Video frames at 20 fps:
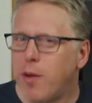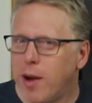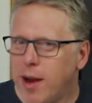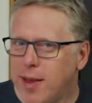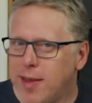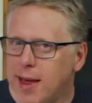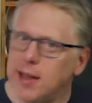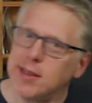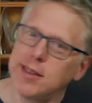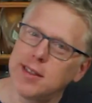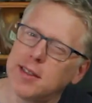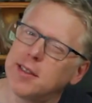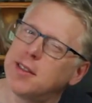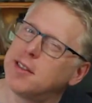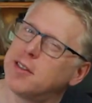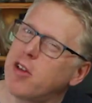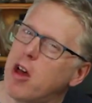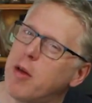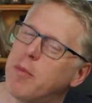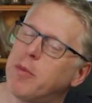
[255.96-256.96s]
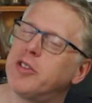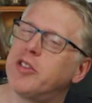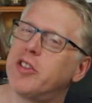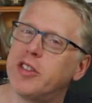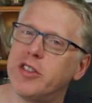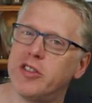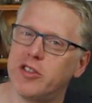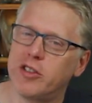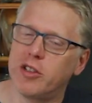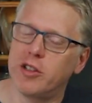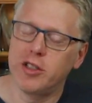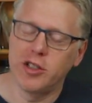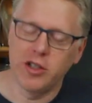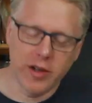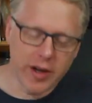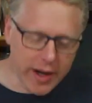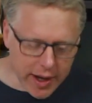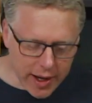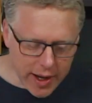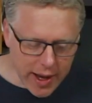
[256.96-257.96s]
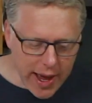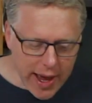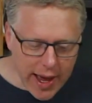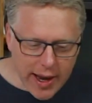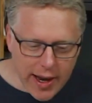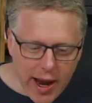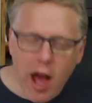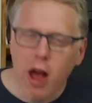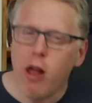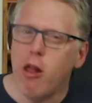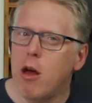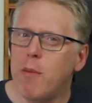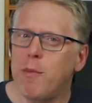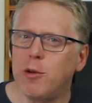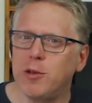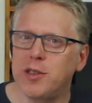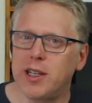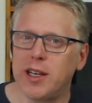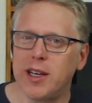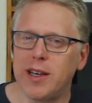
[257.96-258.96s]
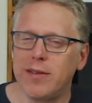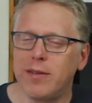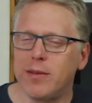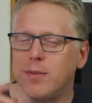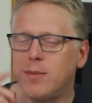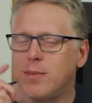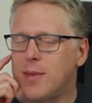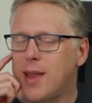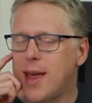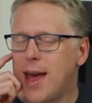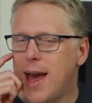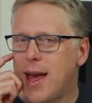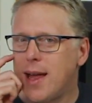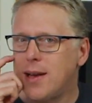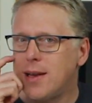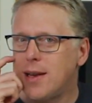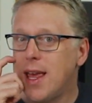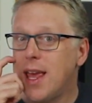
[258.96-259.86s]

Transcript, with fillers: Craig thinks this is almost a dessert drink, and I'll almost give him that.